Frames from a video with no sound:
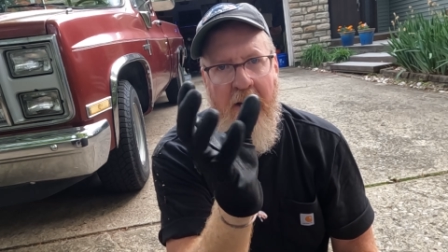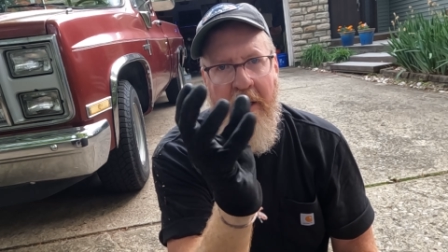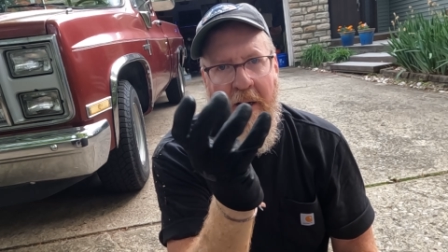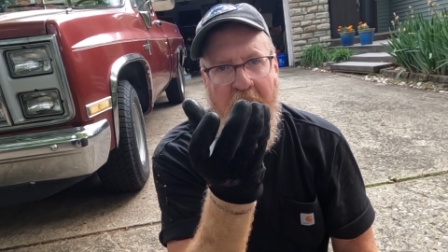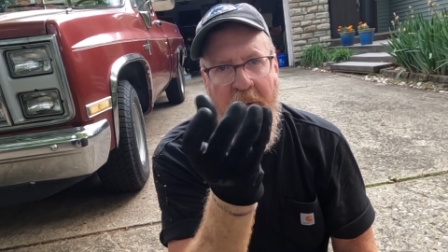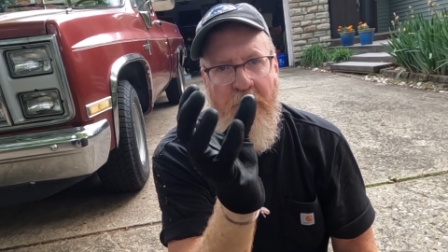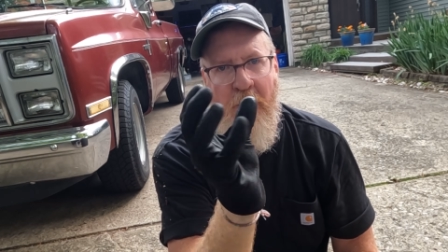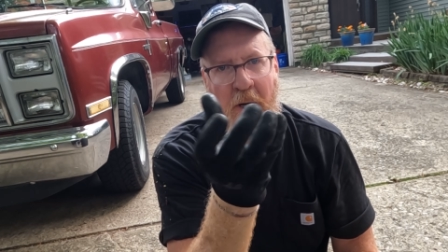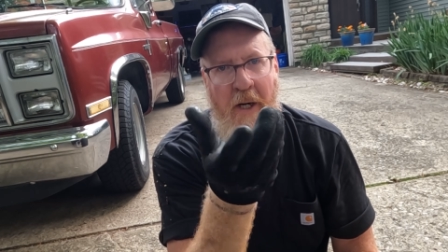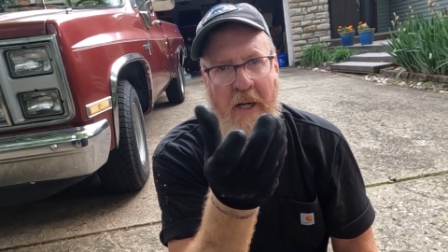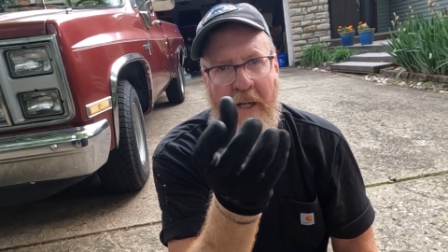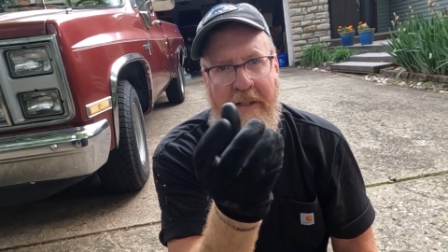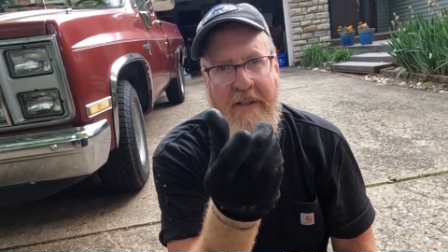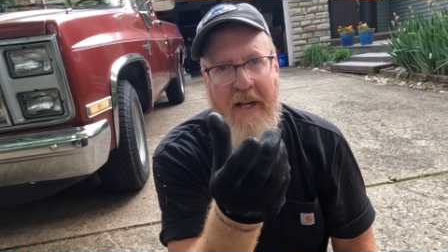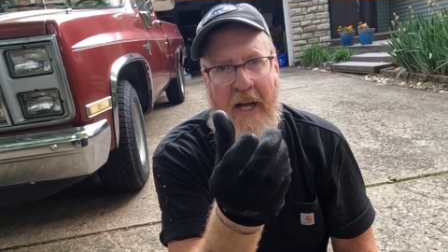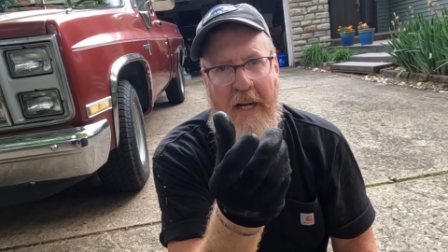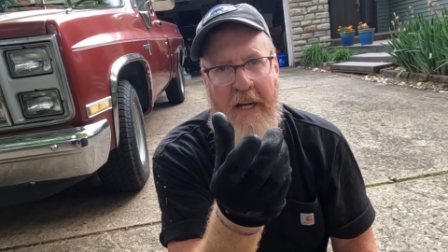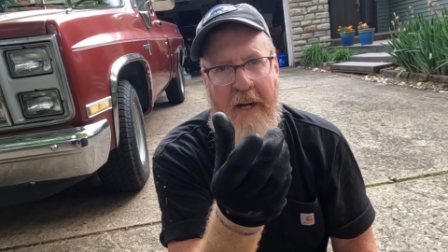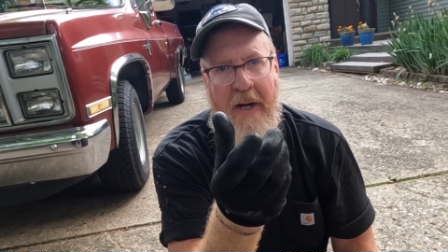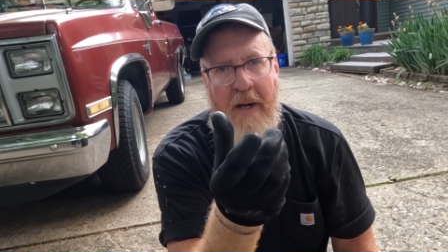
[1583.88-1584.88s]
and we're going to
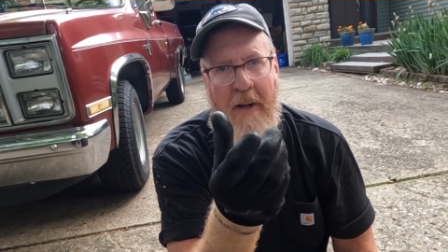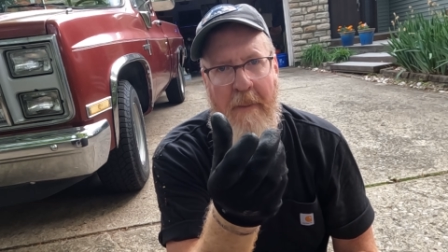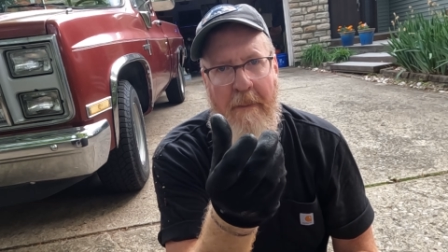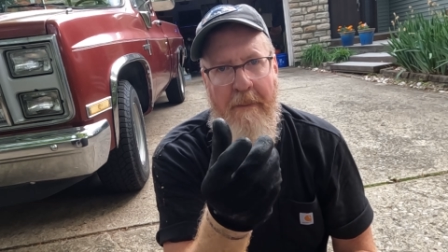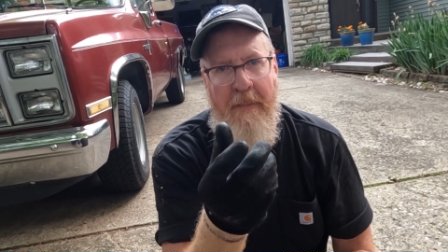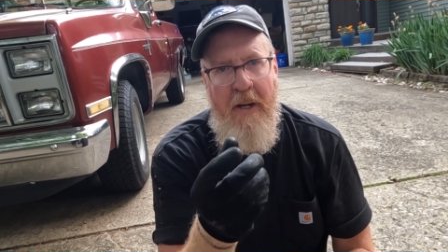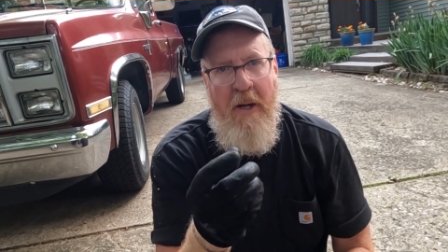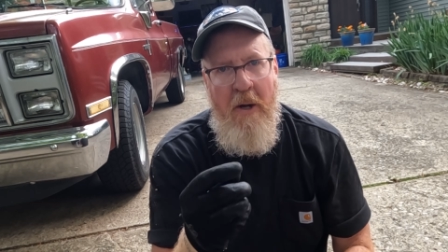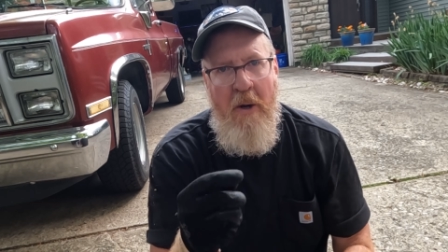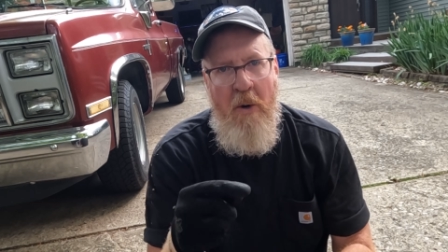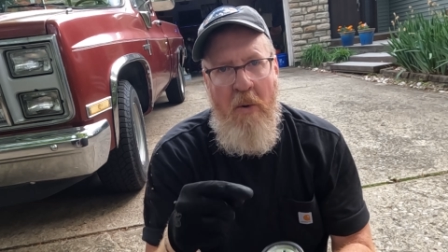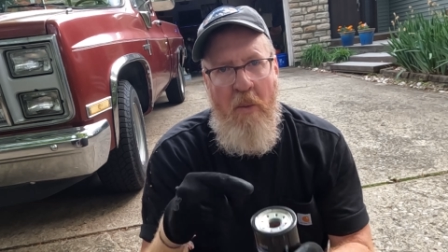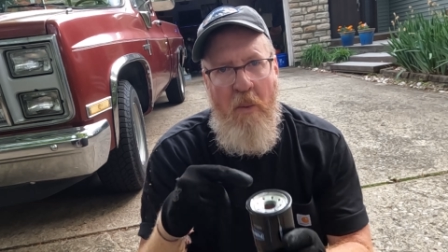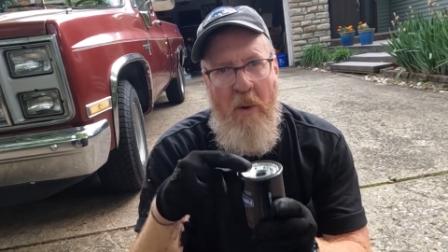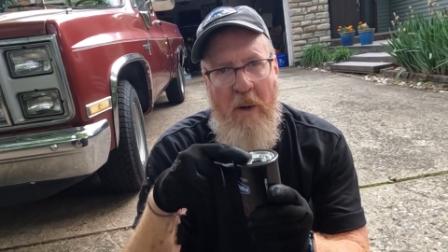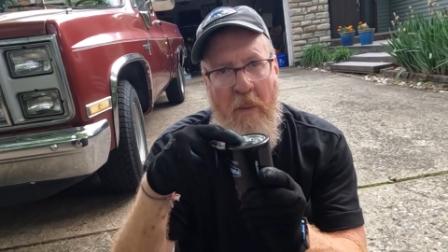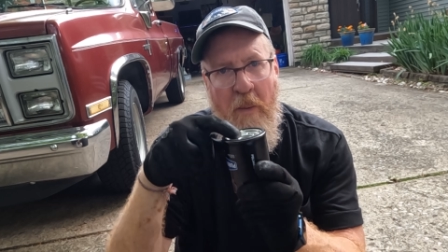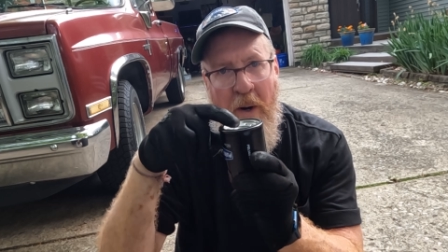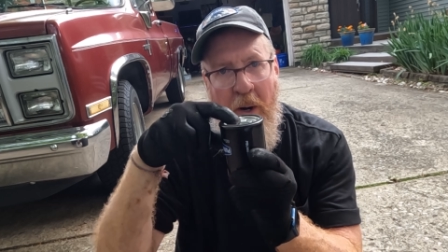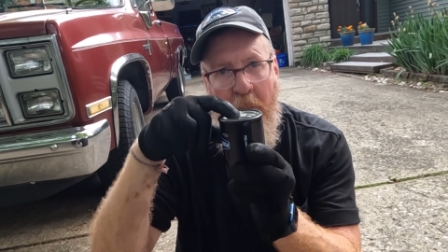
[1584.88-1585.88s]
tighten it up,
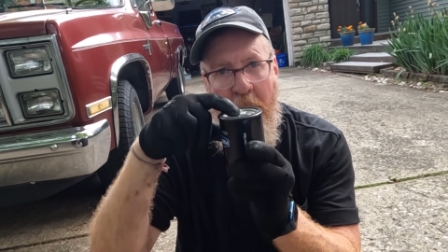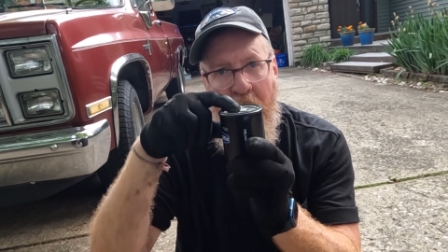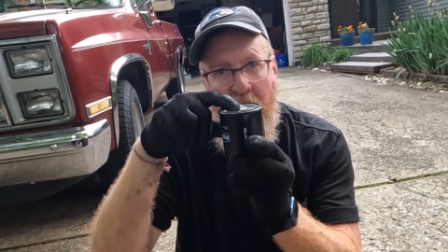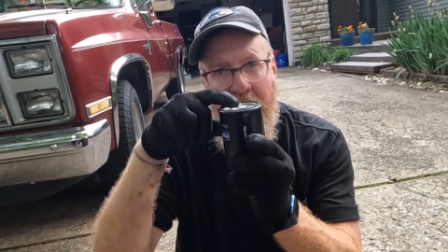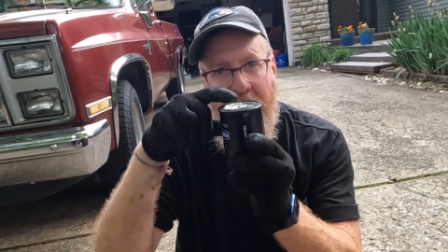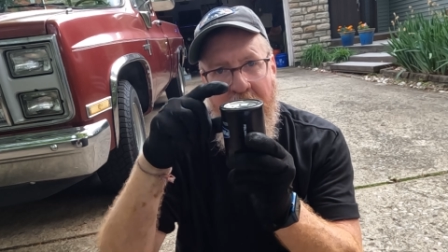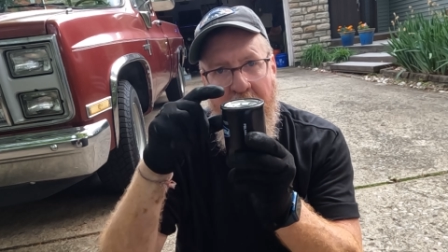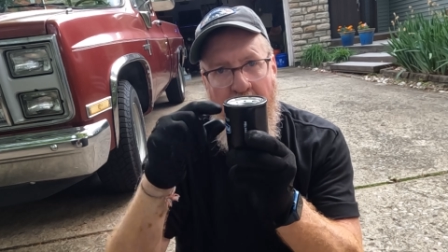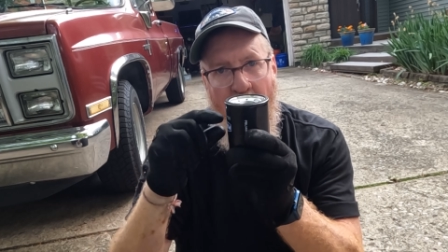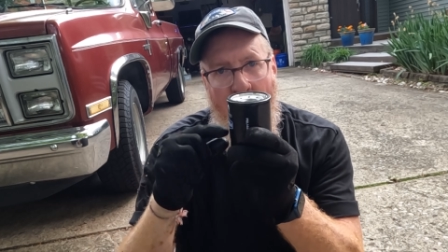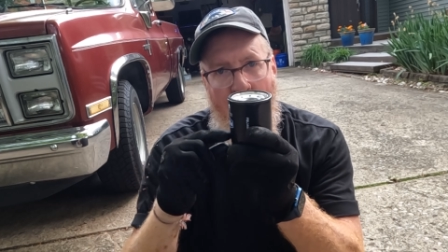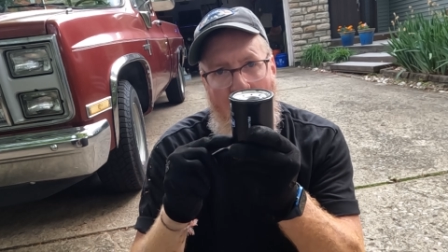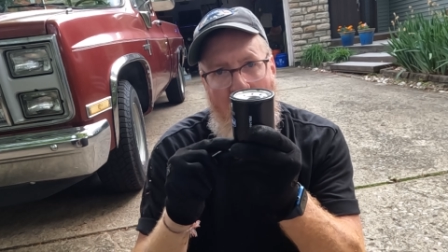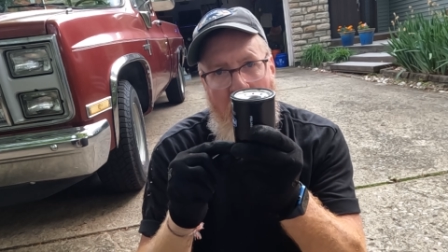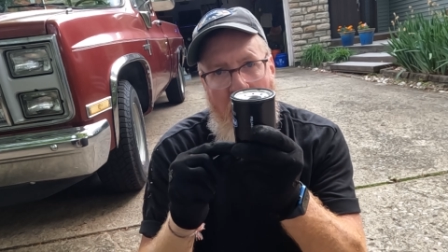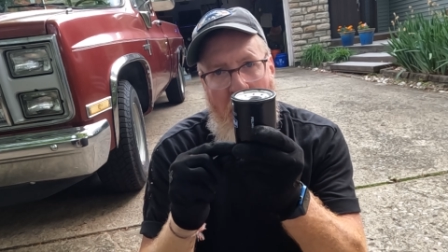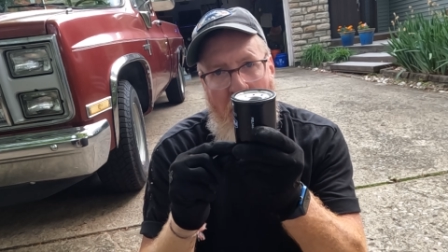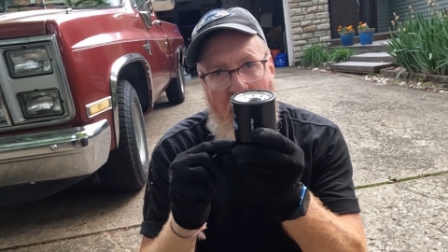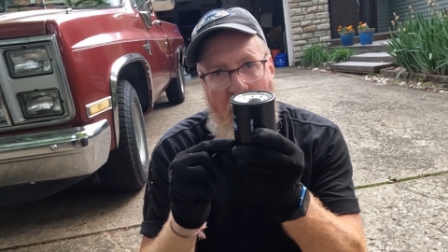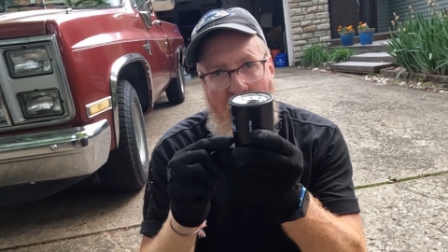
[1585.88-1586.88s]
we want to put some
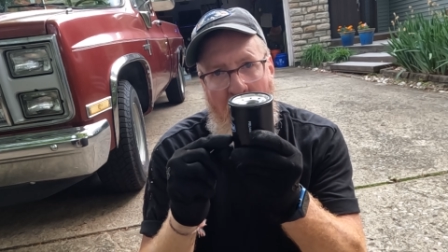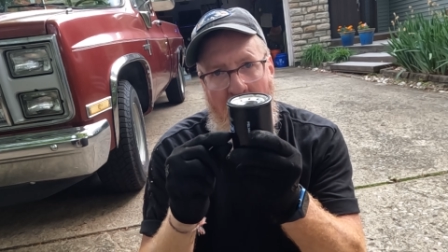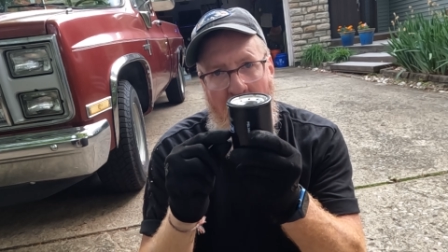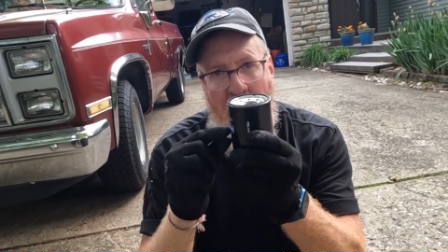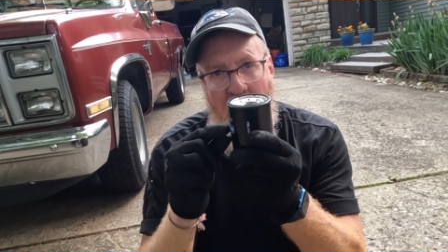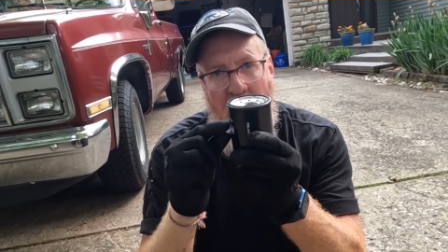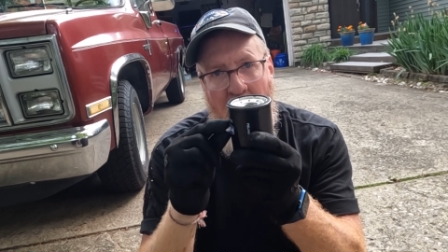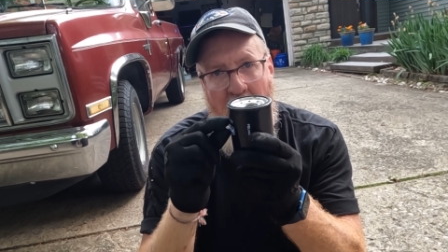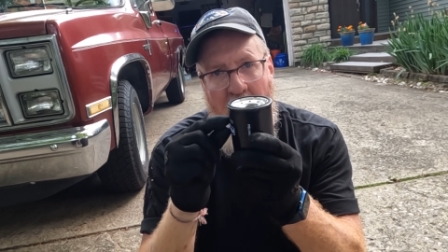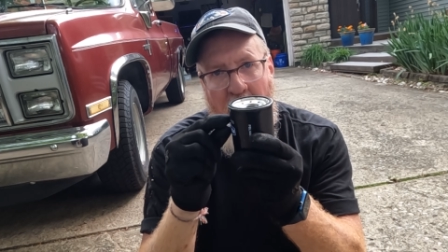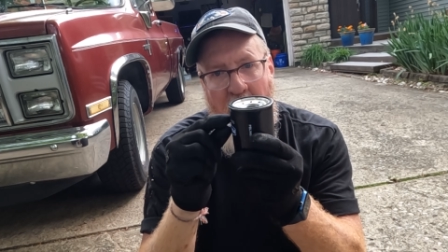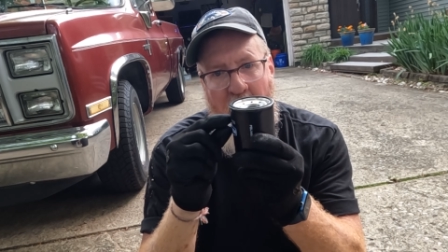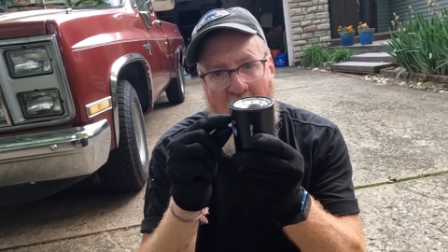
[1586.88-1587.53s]
oil all